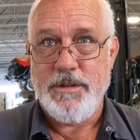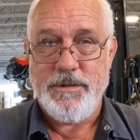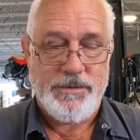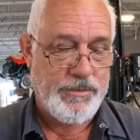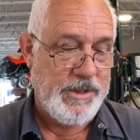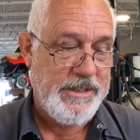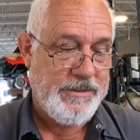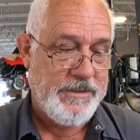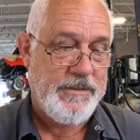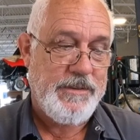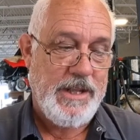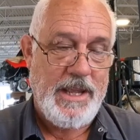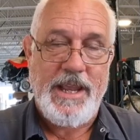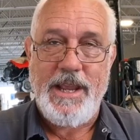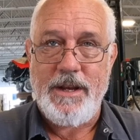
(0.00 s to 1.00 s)
the
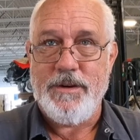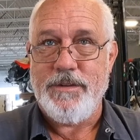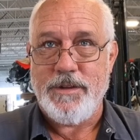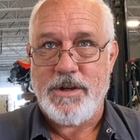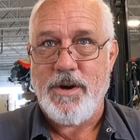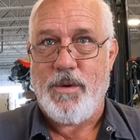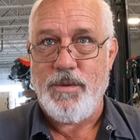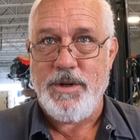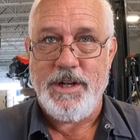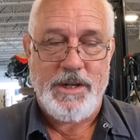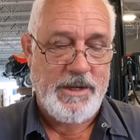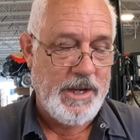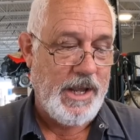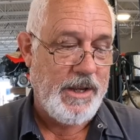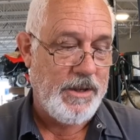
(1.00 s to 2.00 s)
reason the heat or the cold
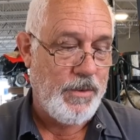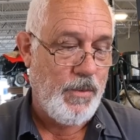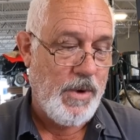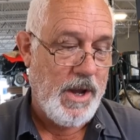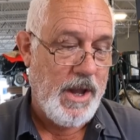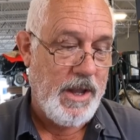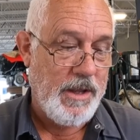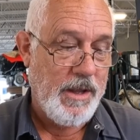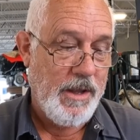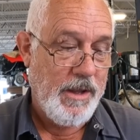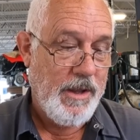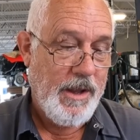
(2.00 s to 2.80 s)
didn't take it away.